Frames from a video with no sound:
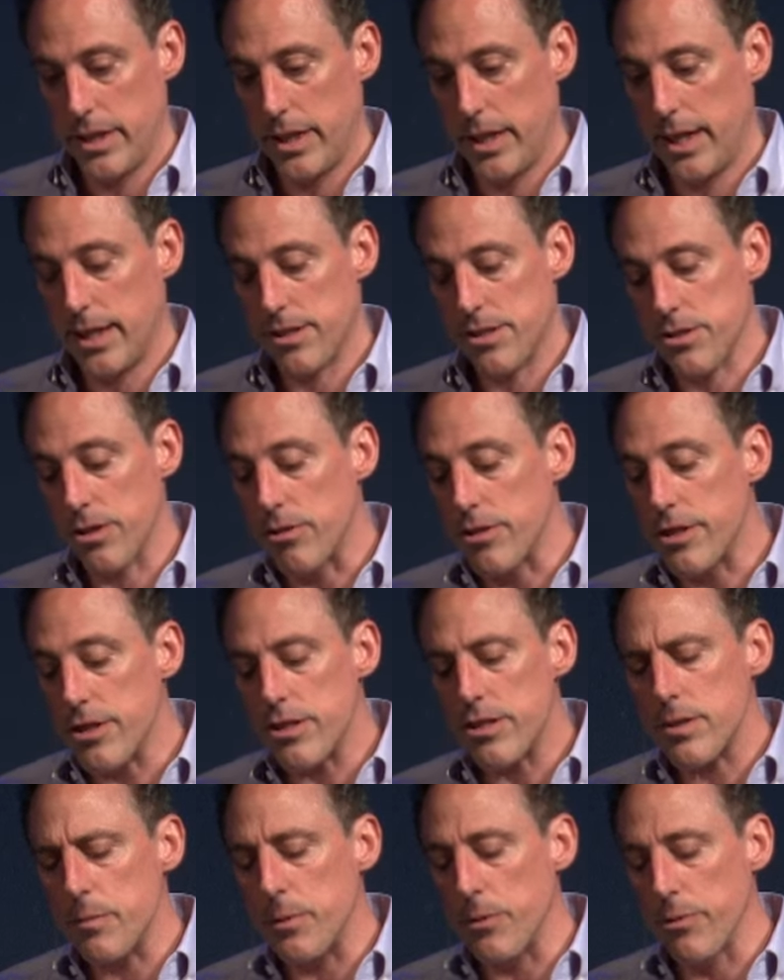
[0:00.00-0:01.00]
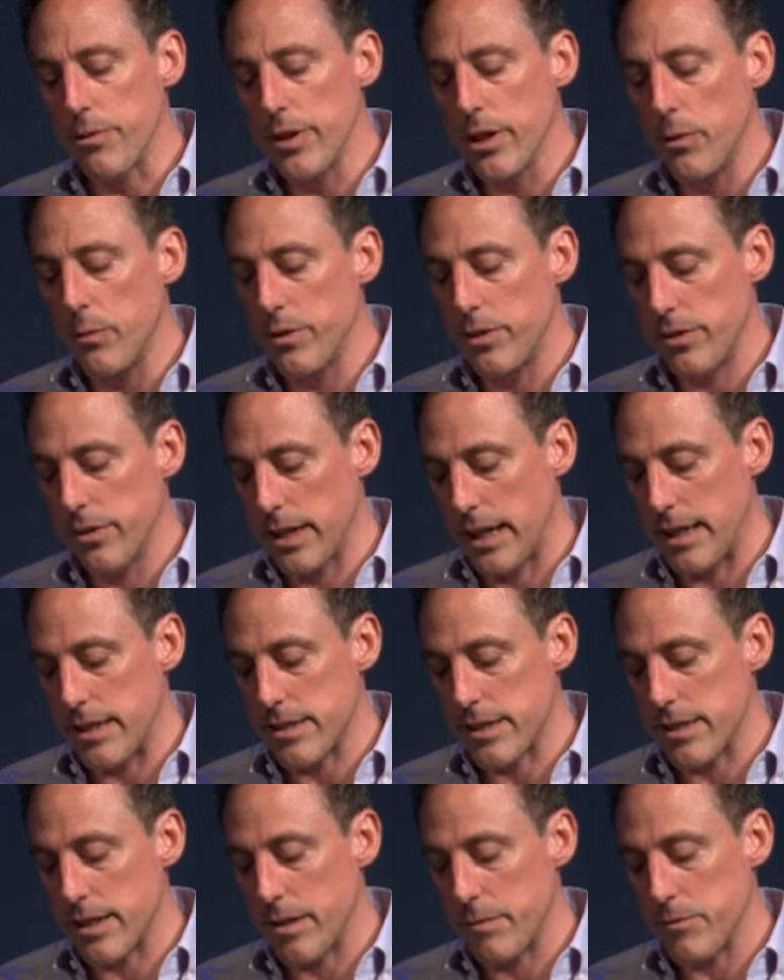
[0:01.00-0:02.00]
And so, just to be real with you guys,
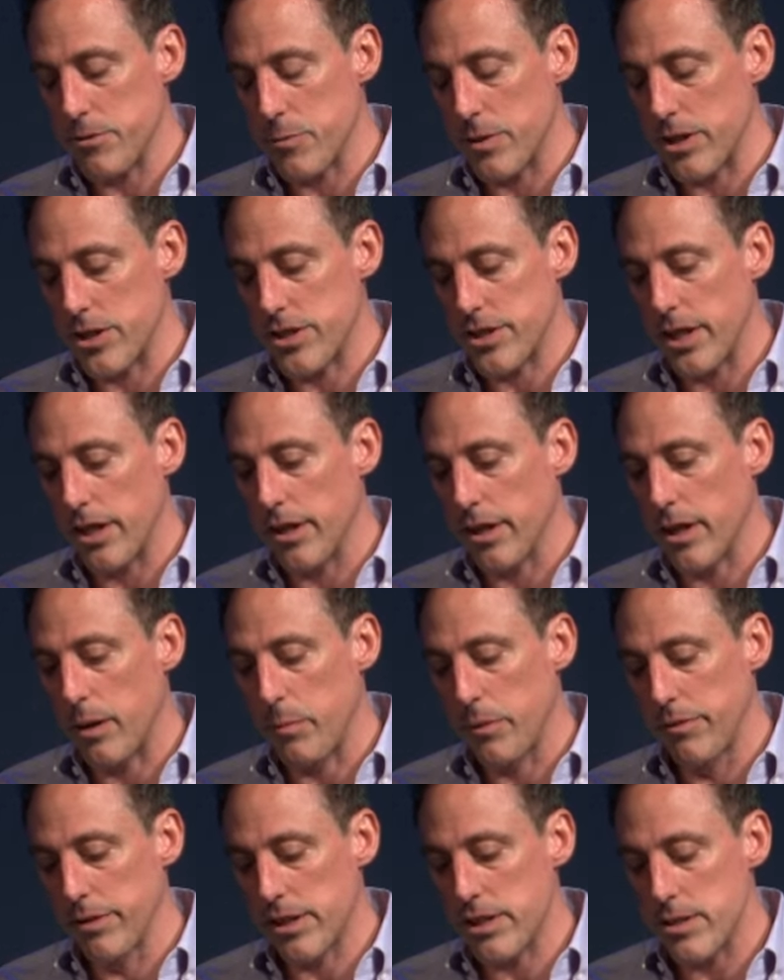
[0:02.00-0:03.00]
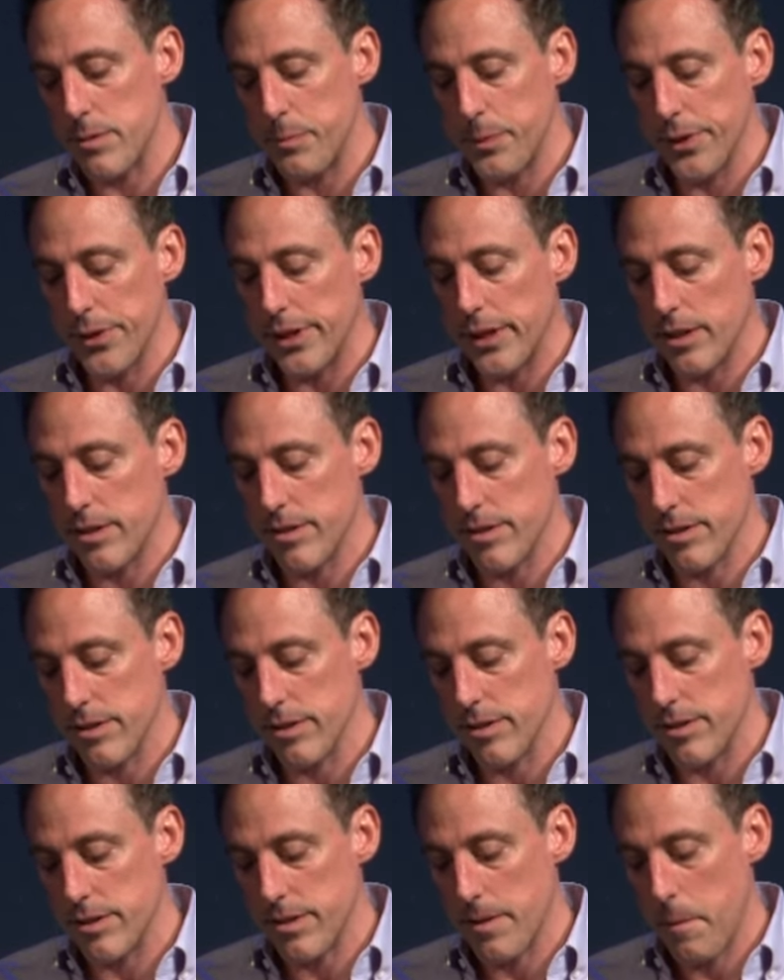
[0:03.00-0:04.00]
I just want to share a couple of
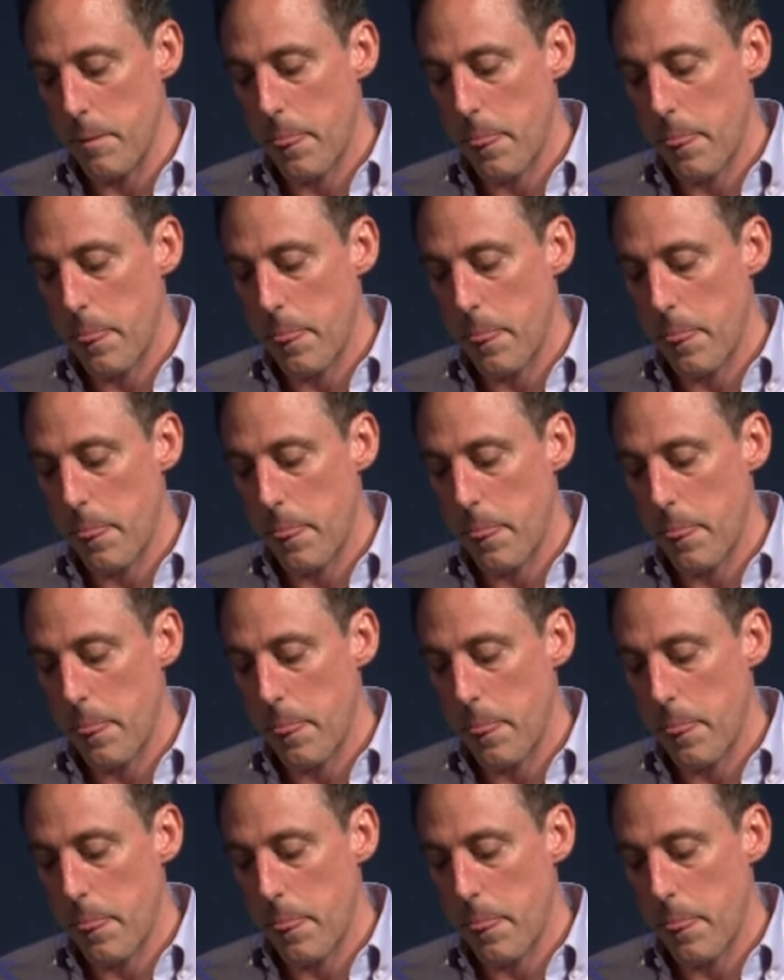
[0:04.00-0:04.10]
experiences